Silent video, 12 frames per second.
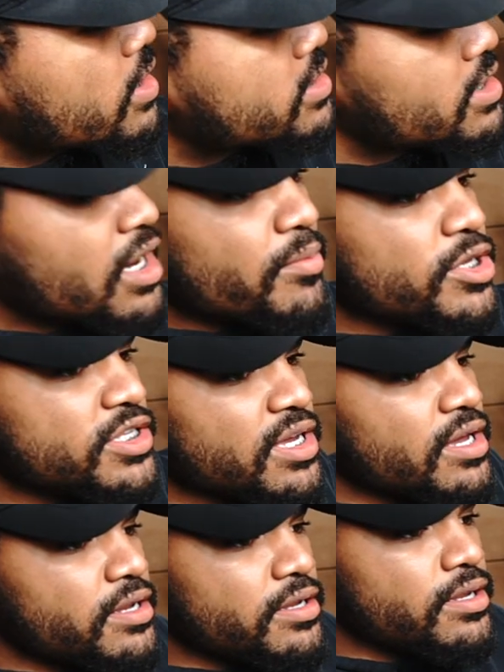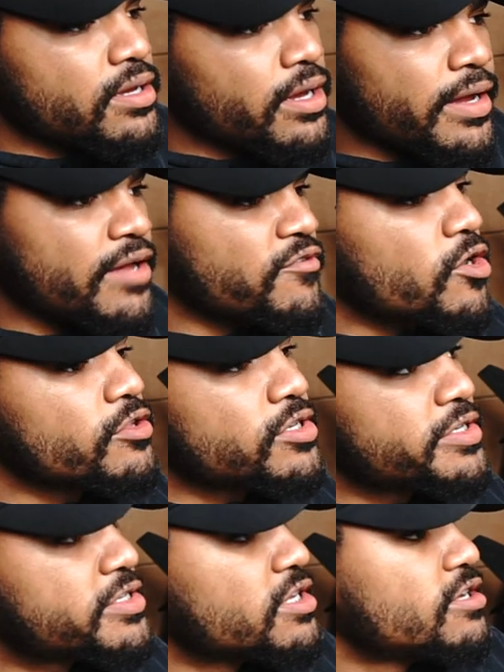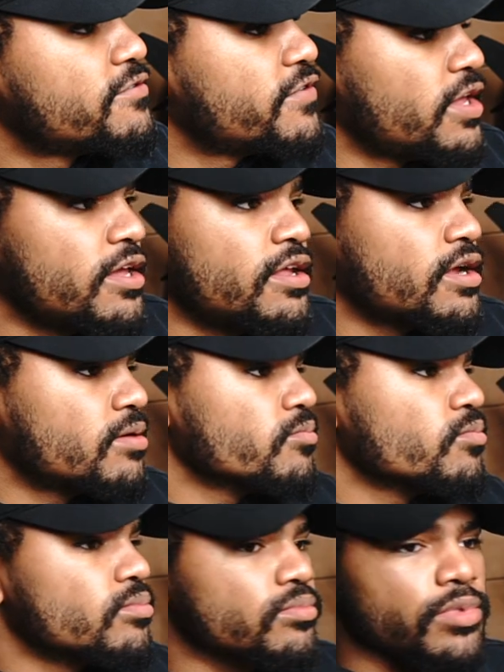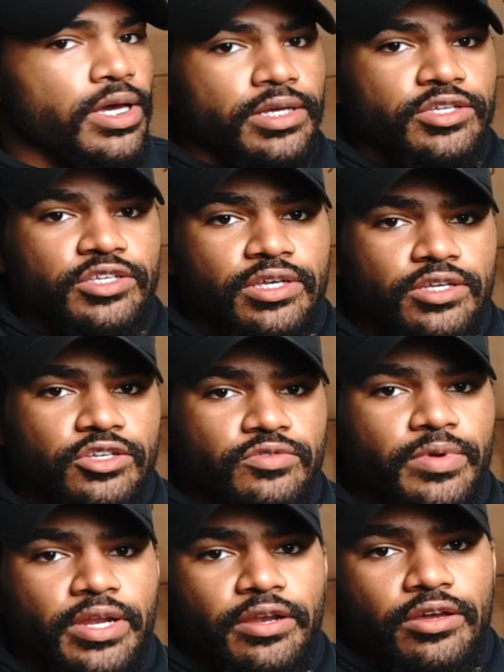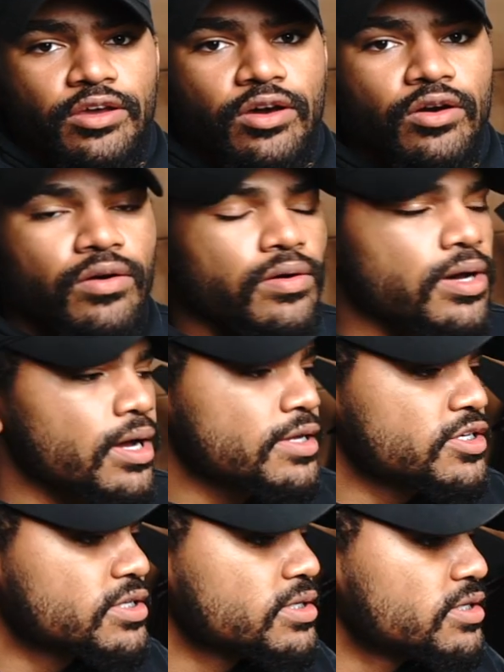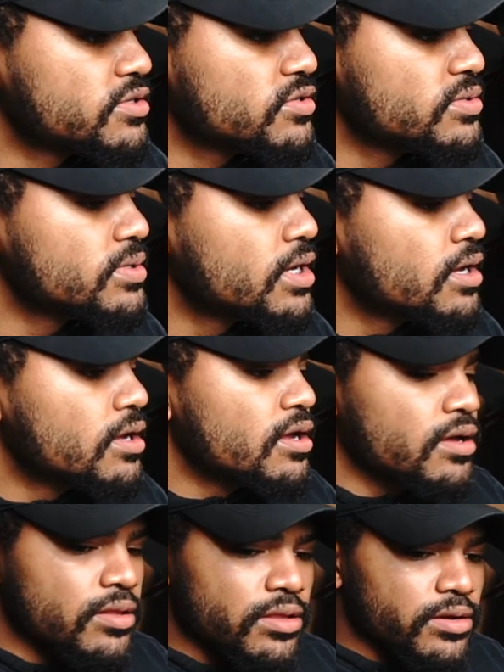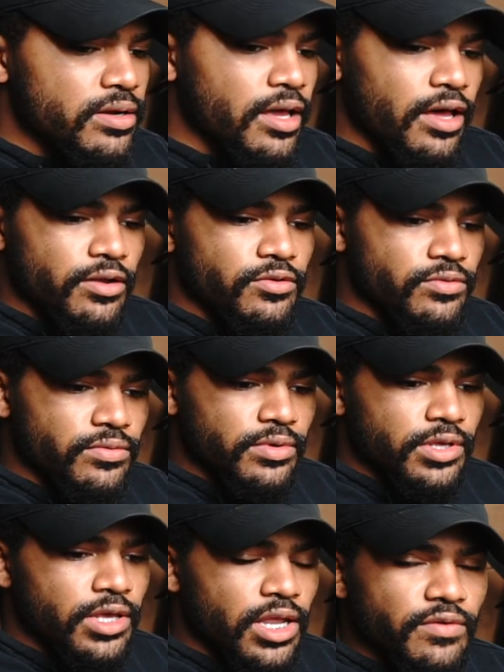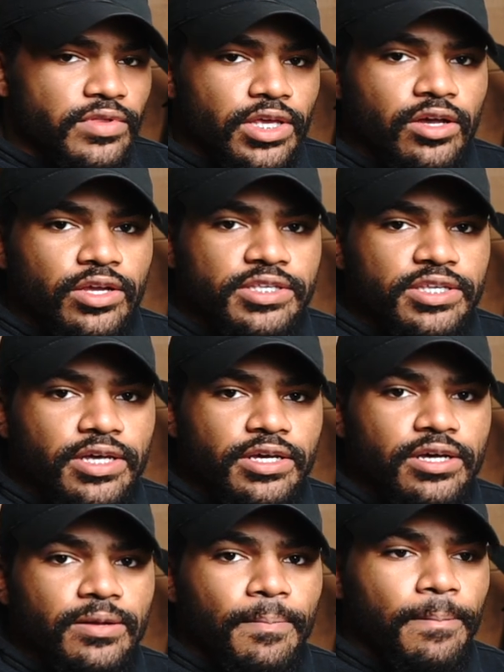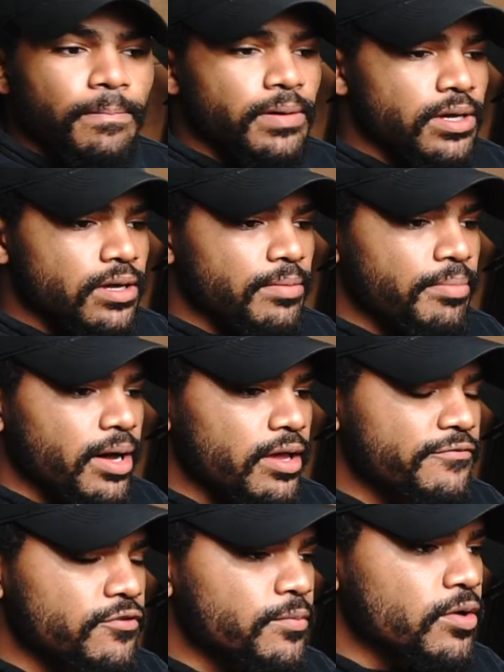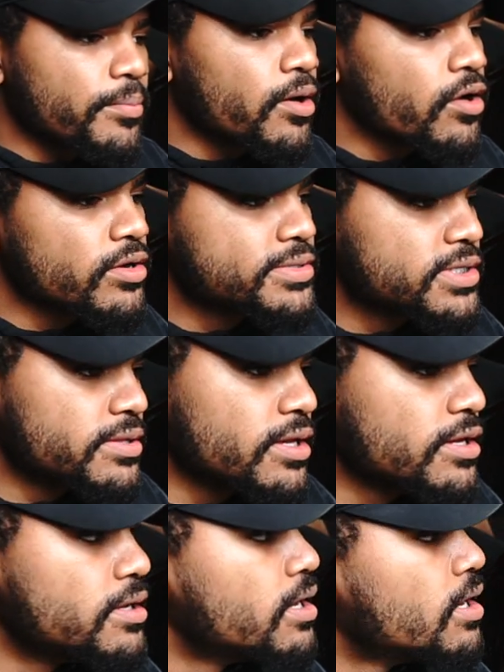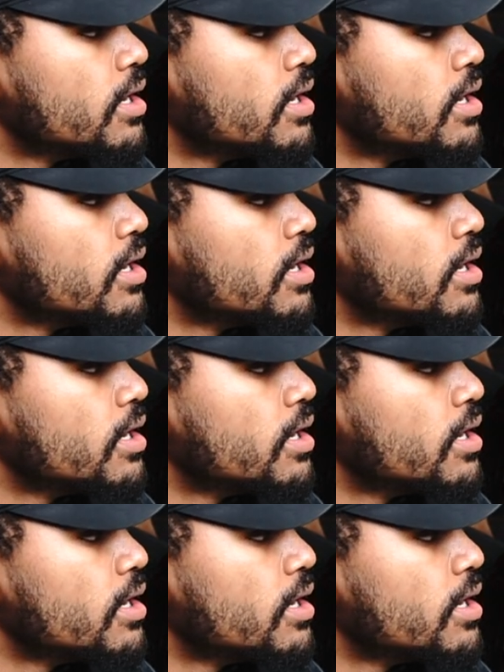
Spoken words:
I said, I'm excited. I have all this stuff, and I'm, like I said, just ready to go. I just need to learn how to get everything all set up, buy a few more parts, and then